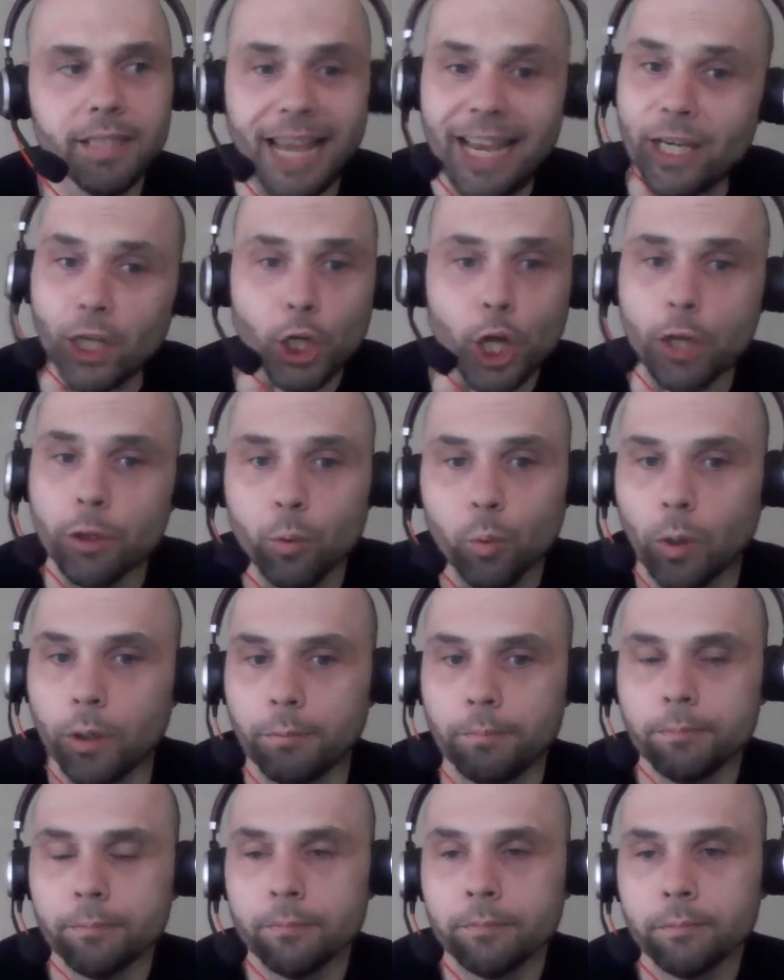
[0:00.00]
Take another
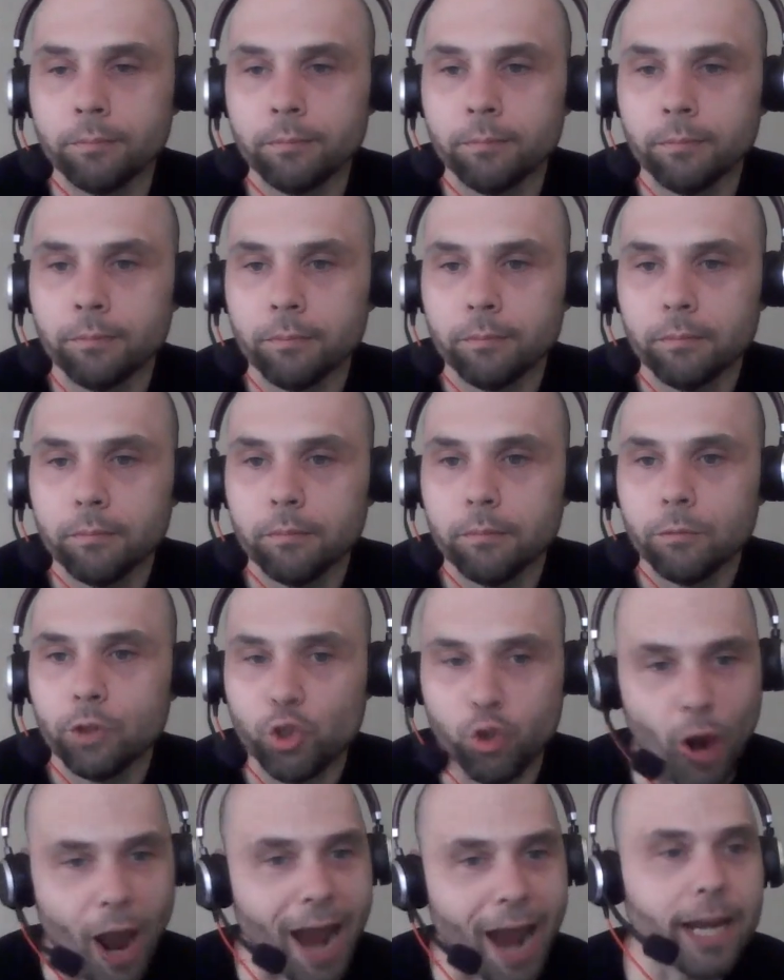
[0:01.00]
one.
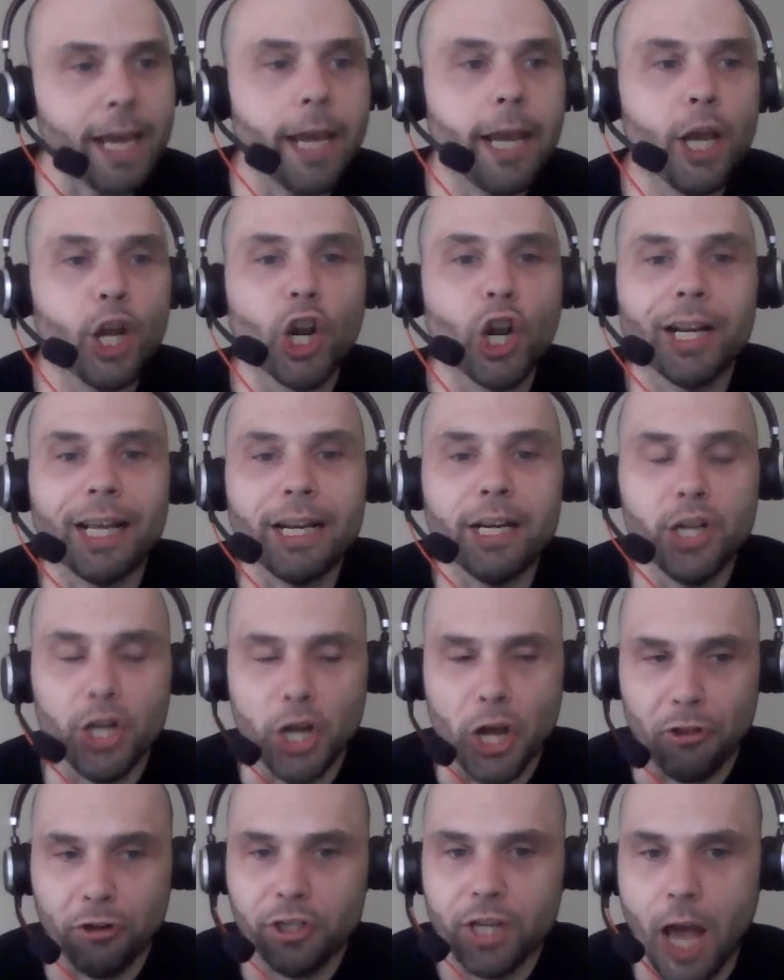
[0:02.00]
Try to hit on
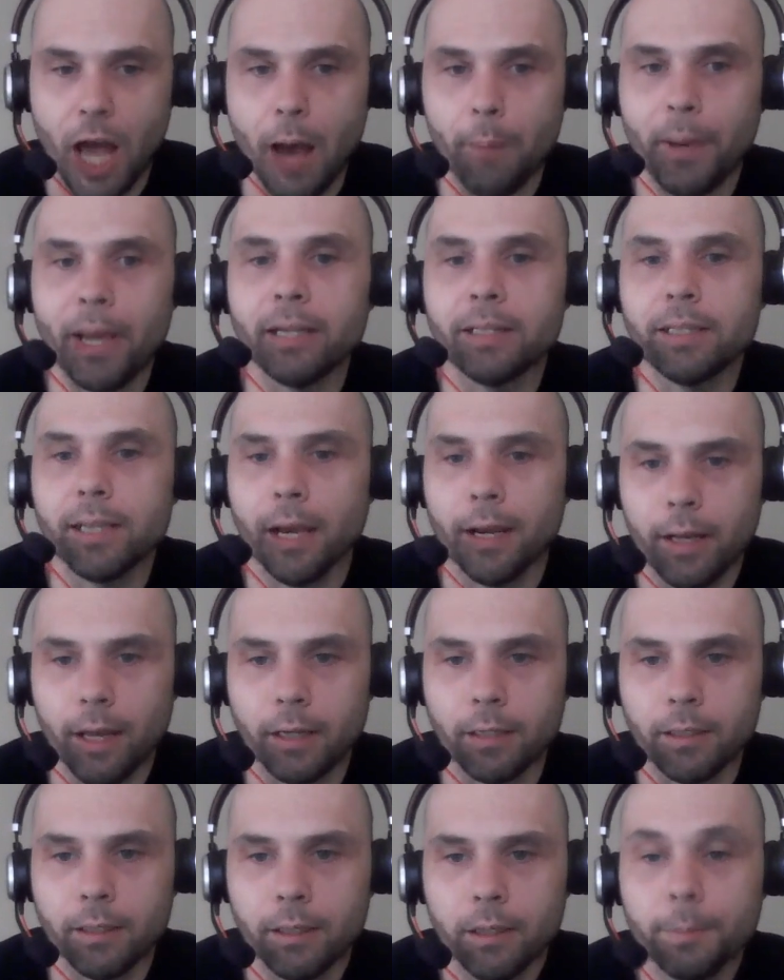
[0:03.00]
another top 8 tight
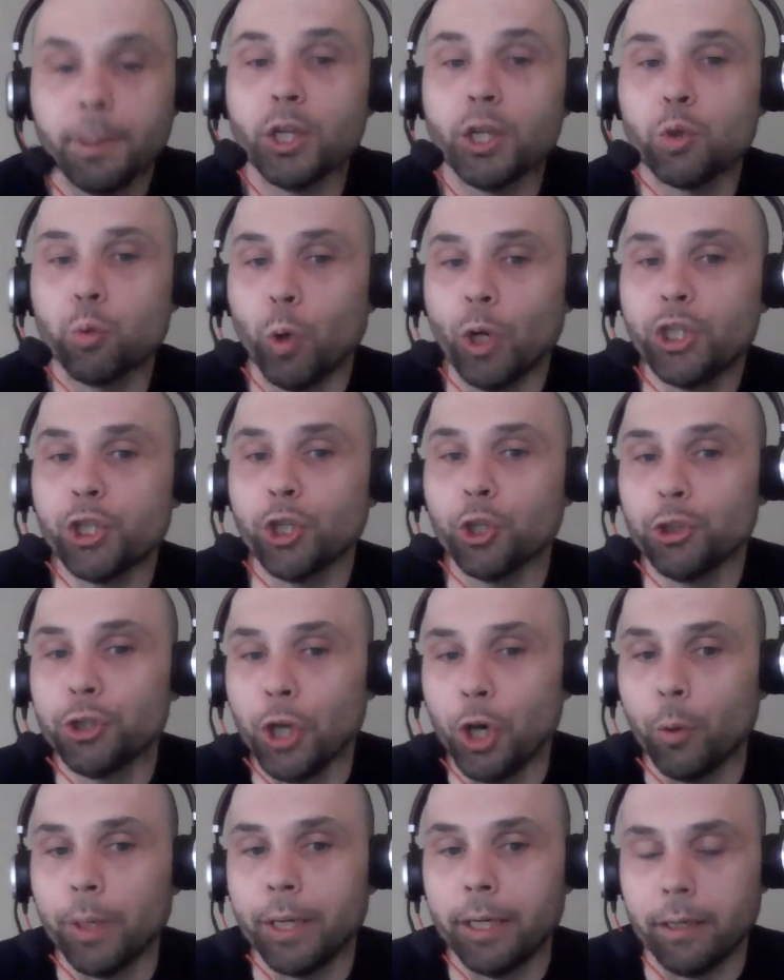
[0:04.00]
end, because what you're
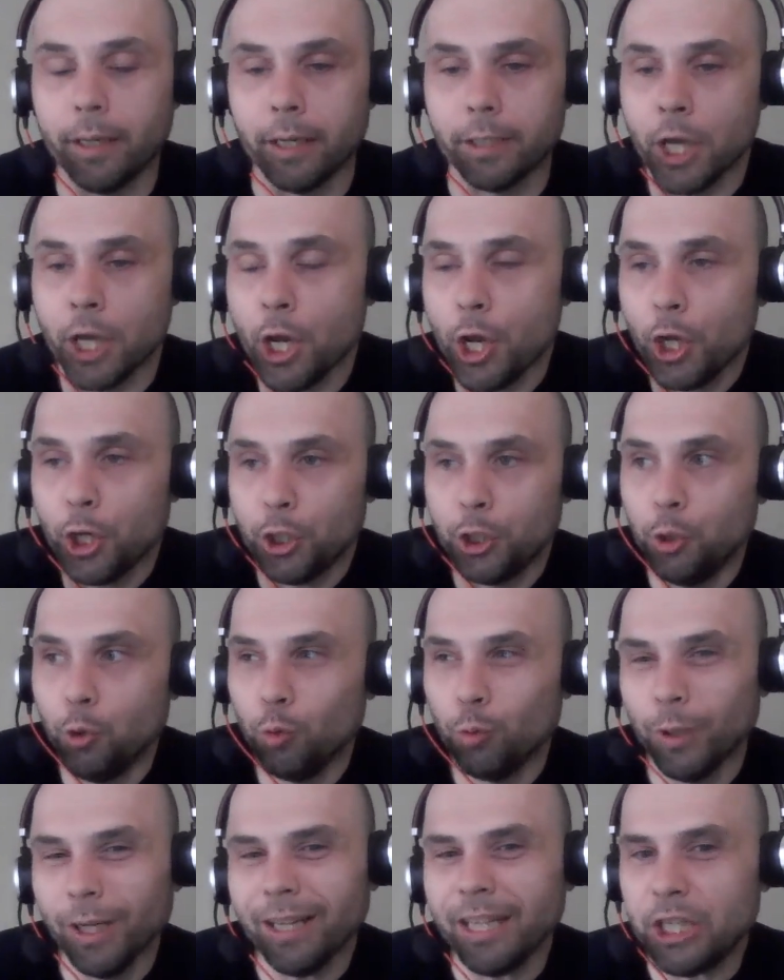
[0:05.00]
doing is
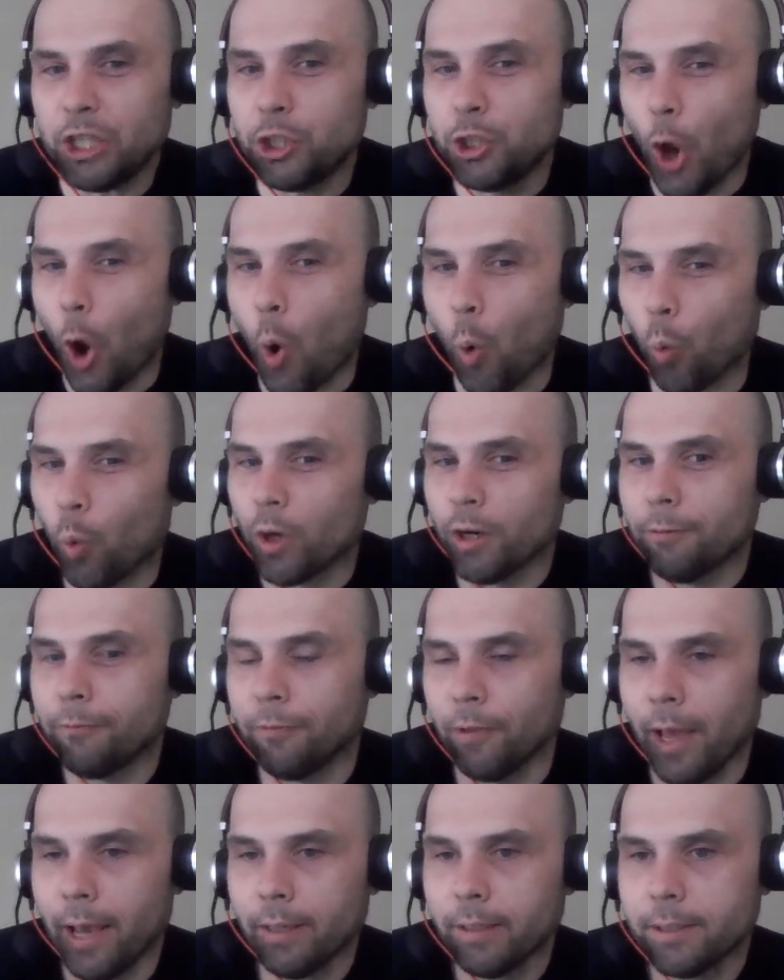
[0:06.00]
you really don't want to
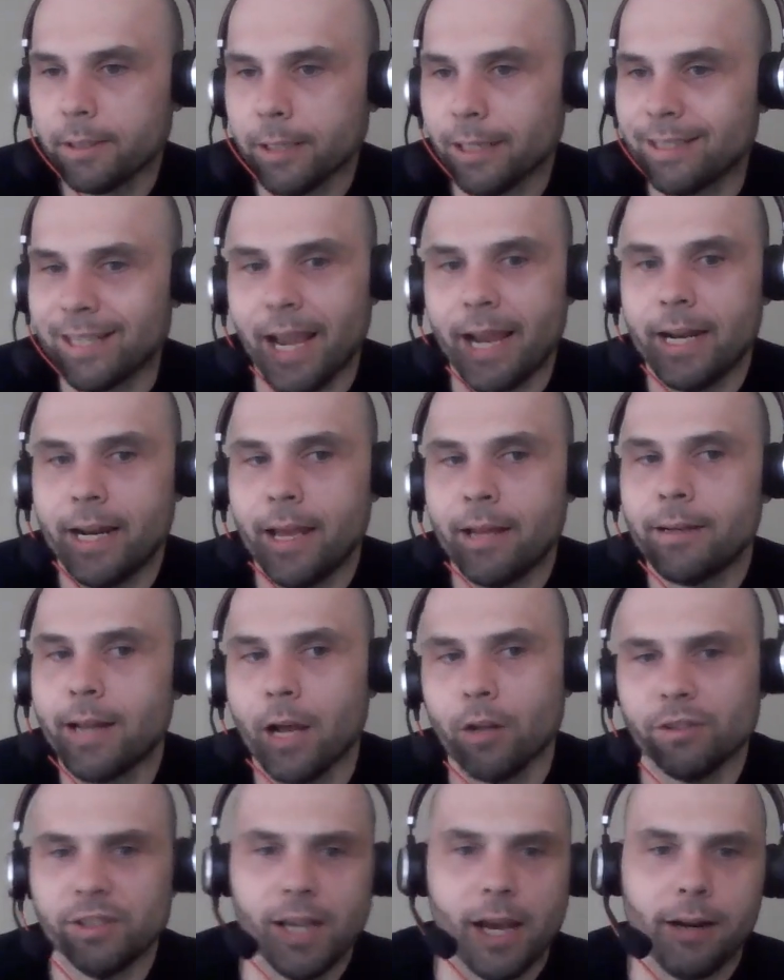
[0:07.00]
flex a tight end
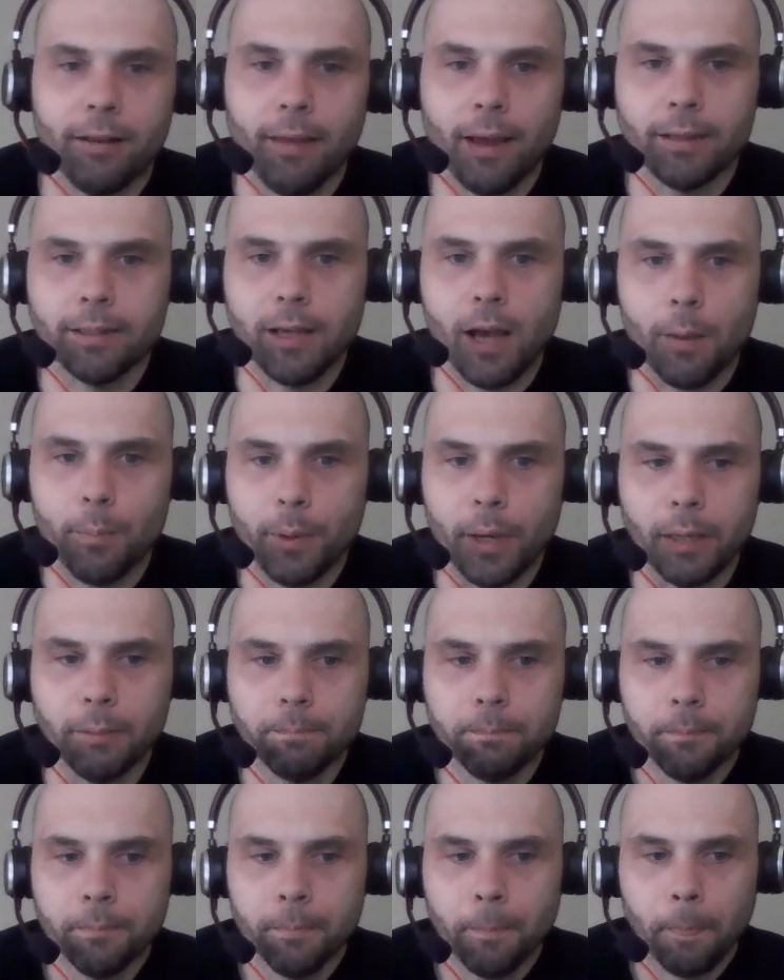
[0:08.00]
outside of that top 8.